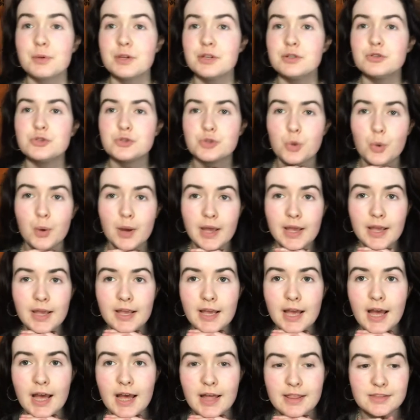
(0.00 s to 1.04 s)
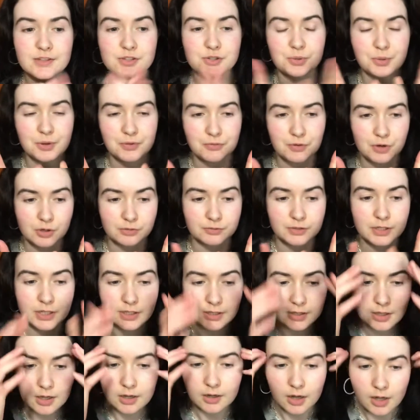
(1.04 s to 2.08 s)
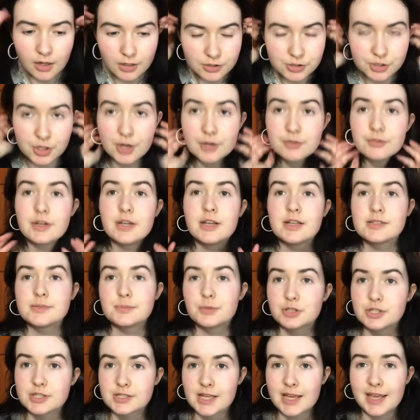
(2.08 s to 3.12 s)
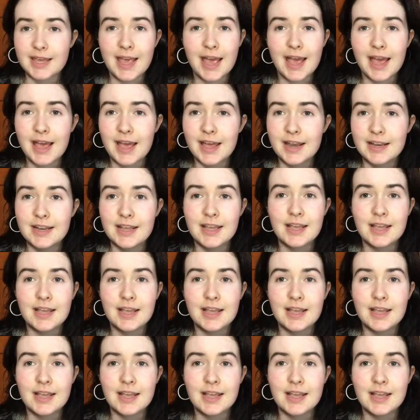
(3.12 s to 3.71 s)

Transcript: enjoy this 24-hour readathon. I'll try to read as much as I can